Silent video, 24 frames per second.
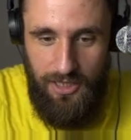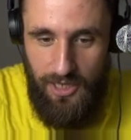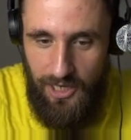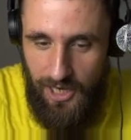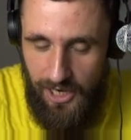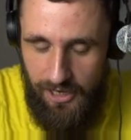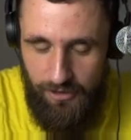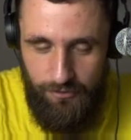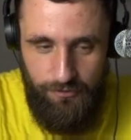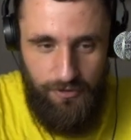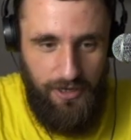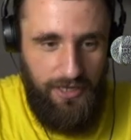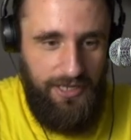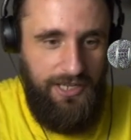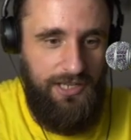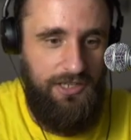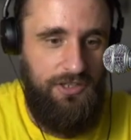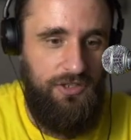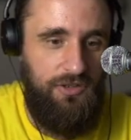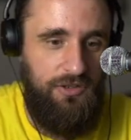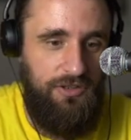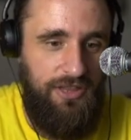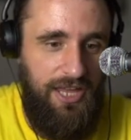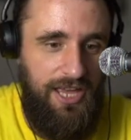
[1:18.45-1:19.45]
I'd fucking
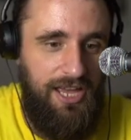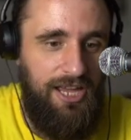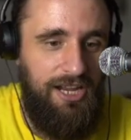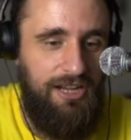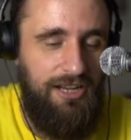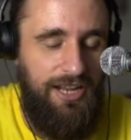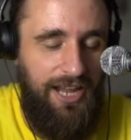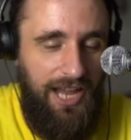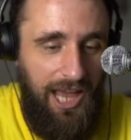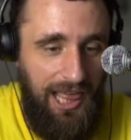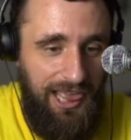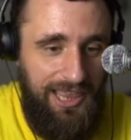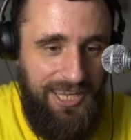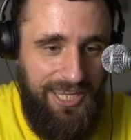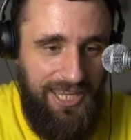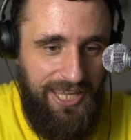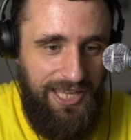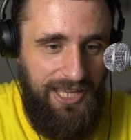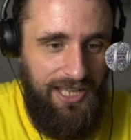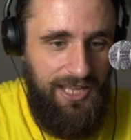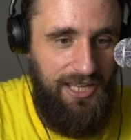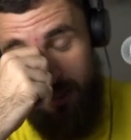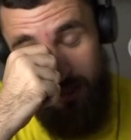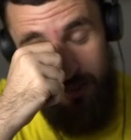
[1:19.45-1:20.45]
do that. Hell
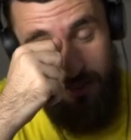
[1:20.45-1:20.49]
yeah.